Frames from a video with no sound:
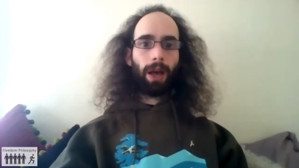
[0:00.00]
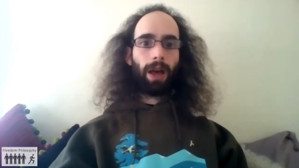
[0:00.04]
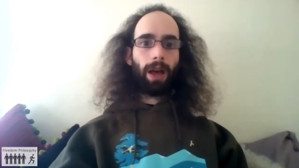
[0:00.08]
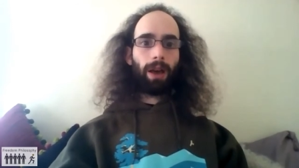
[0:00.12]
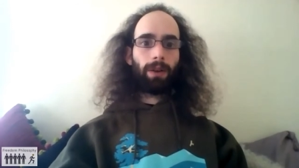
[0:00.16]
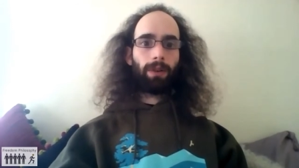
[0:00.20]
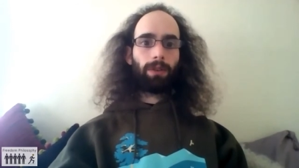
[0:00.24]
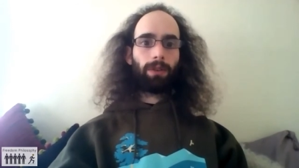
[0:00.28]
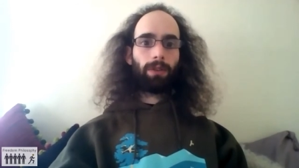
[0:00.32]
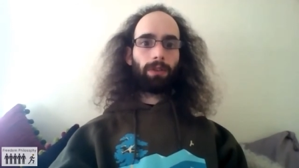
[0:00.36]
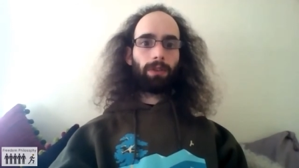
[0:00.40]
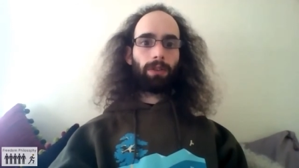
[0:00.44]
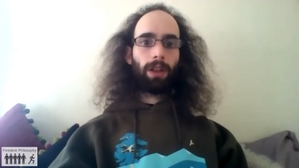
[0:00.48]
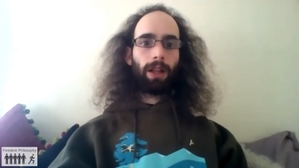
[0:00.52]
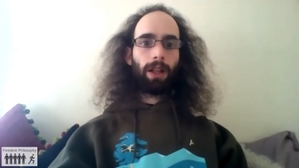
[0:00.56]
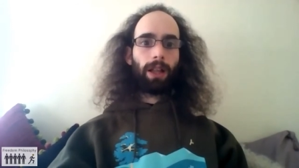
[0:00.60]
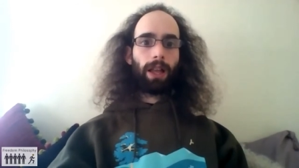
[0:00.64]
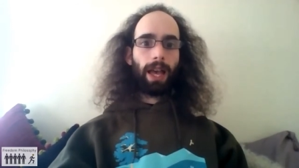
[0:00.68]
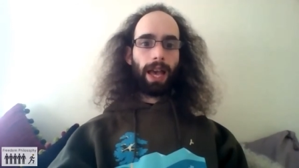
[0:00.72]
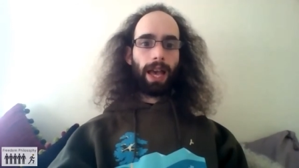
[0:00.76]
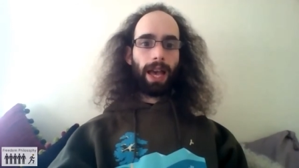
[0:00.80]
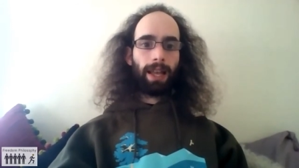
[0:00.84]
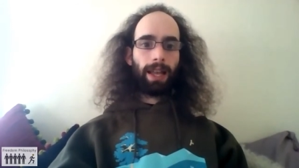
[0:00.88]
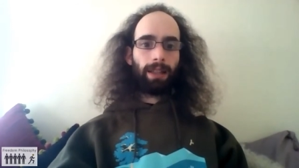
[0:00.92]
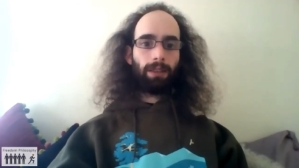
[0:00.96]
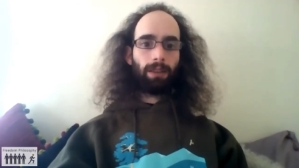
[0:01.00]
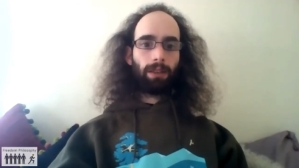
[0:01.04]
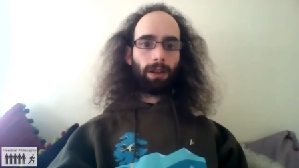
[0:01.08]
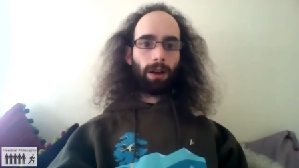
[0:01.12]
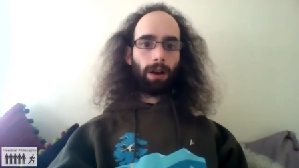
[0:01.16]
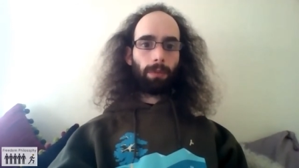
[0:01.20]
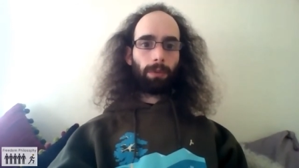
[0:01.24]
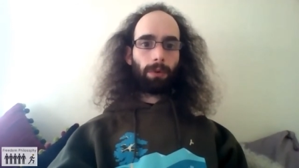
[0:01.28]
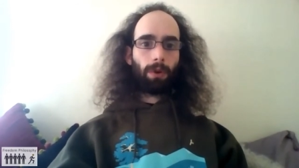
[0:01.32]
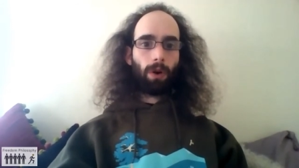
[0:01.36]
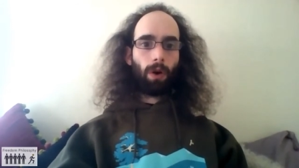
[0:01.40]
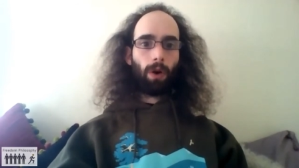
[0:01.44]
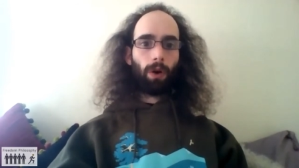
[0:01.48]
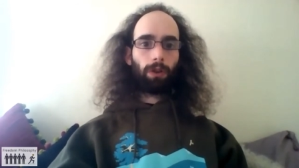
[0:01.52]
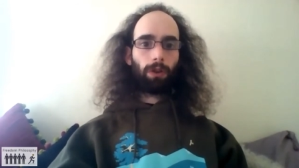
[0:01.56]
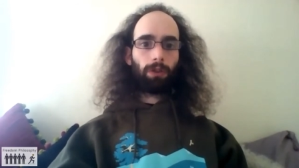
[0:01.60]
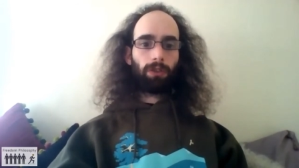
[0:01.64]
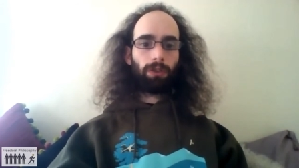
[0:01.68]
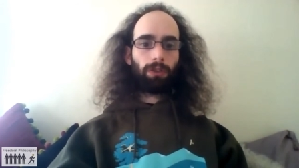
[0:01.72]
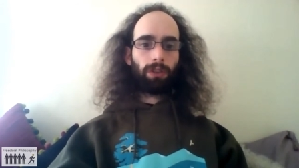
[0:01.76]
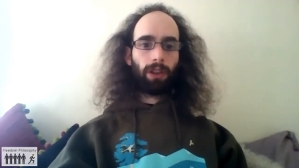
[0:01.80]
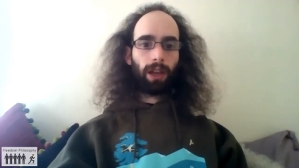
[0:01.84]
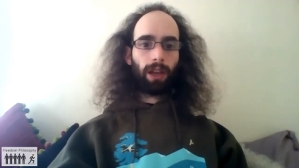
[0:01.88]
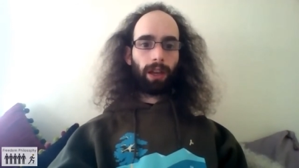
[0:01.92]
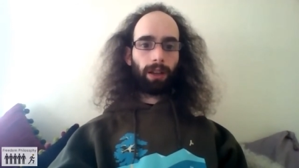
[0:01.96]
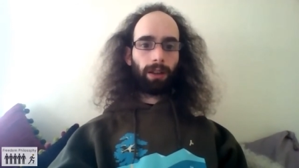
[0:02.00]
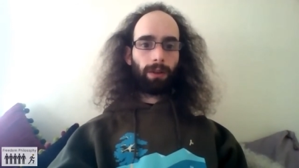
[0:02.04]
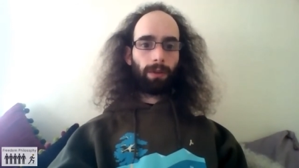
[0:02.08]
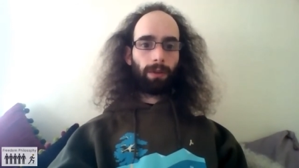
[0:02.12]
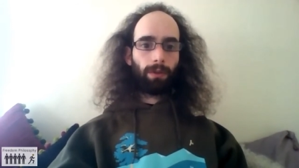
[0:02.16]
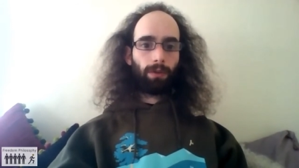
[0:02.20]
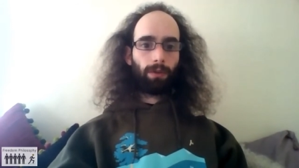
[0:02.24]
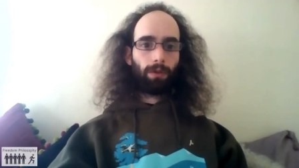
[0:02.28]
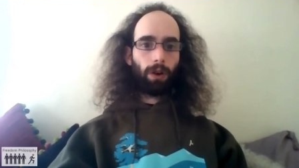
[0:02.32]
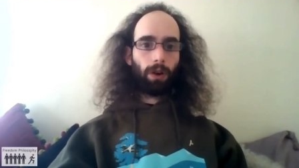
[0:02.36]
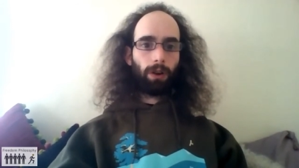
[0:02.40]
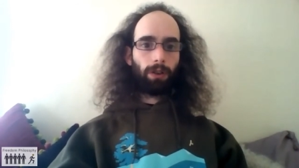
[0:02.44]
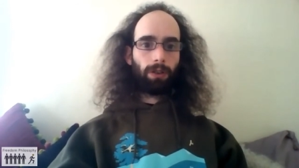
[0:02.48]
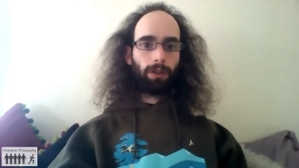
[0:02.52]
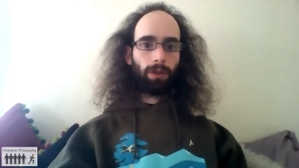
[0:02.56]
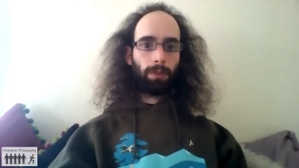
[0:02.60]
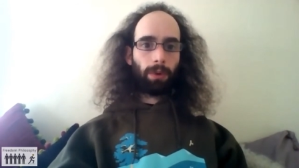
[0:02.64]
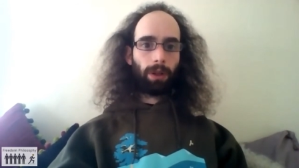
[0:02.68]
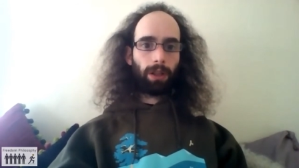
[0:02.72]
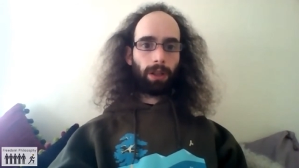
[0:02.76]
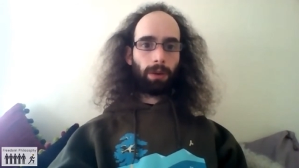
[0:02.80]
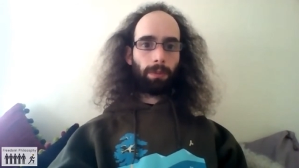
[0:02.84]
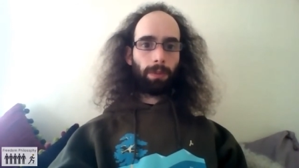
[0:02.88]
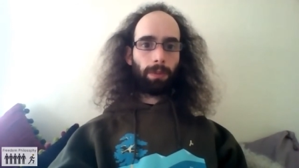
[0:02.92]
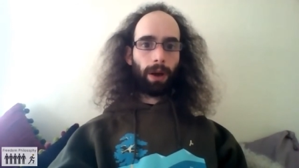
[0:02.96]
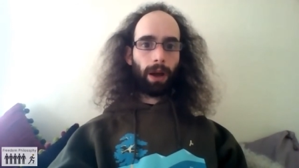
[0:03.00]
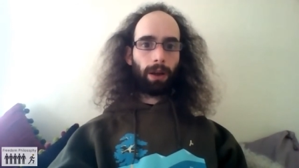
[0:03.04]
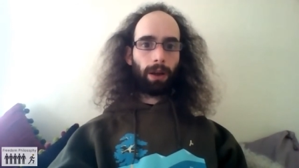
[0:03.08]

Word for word: It ended up costing £40 million.